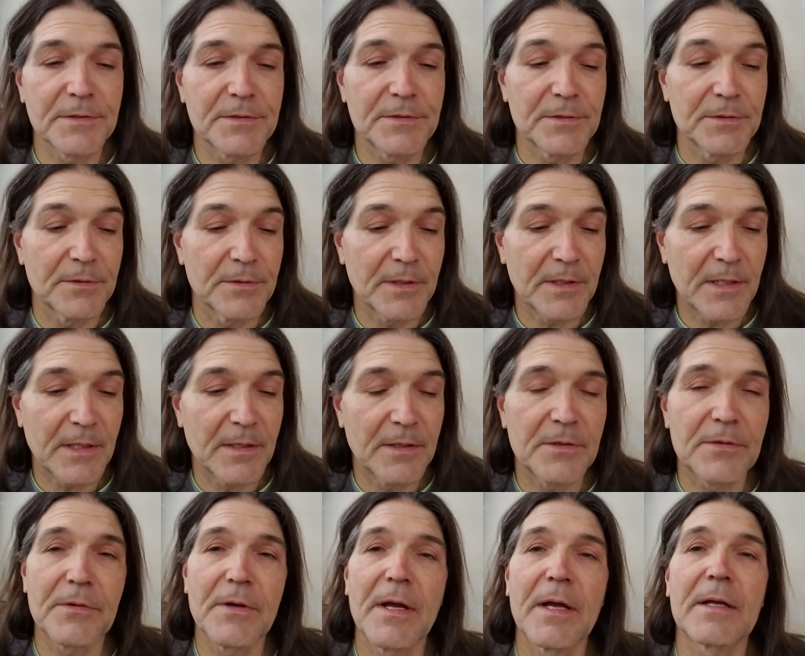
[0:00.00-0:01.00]
so I gotta
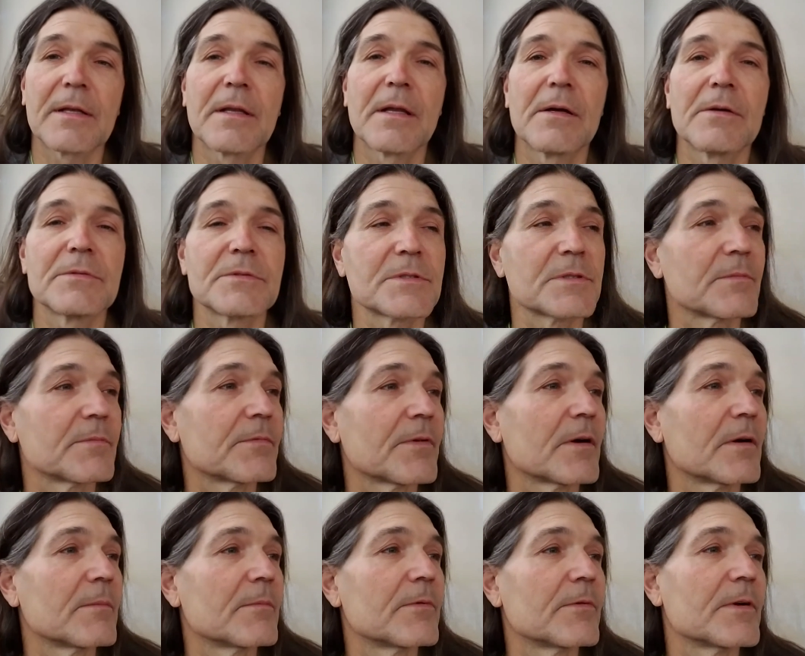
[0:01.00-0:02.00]
track down some
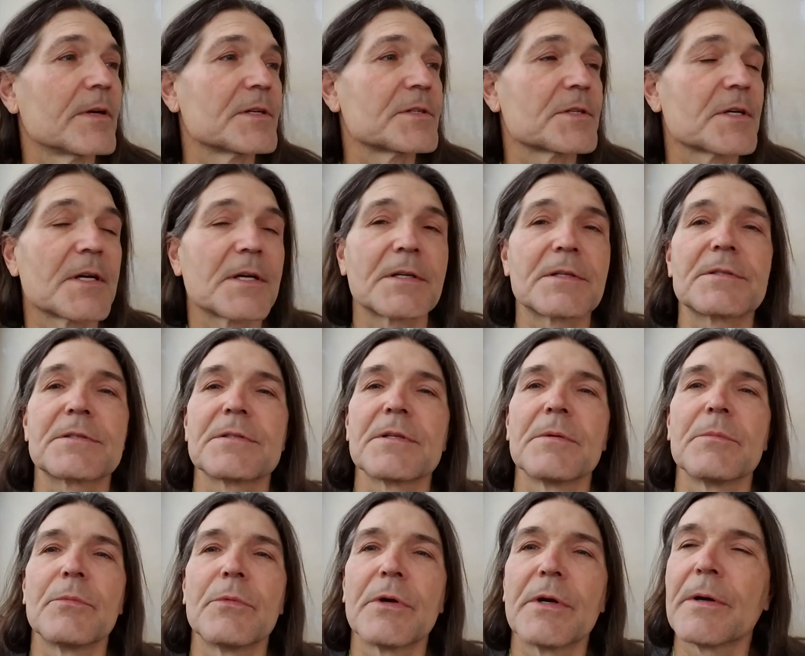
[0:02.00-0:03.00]
farm fresh eggs
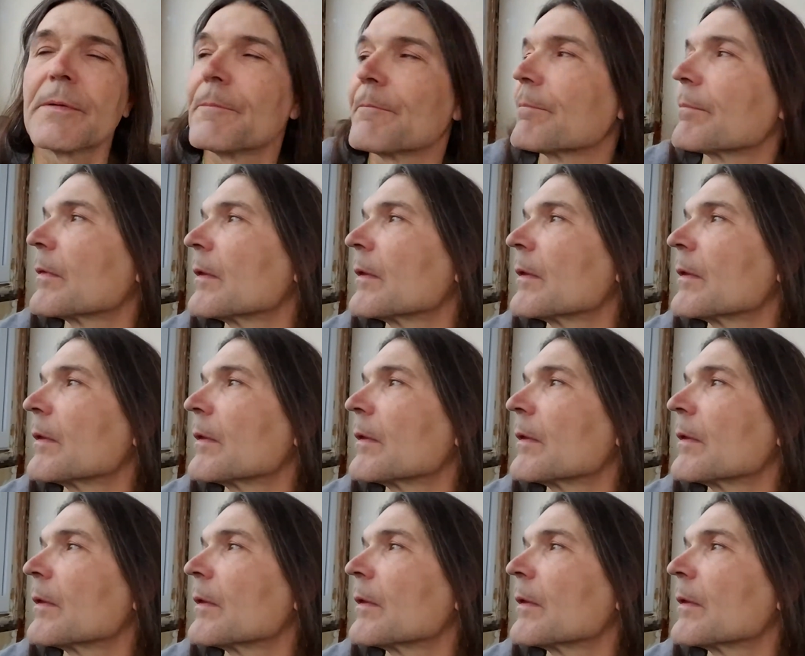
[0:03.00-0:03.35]
somewhere.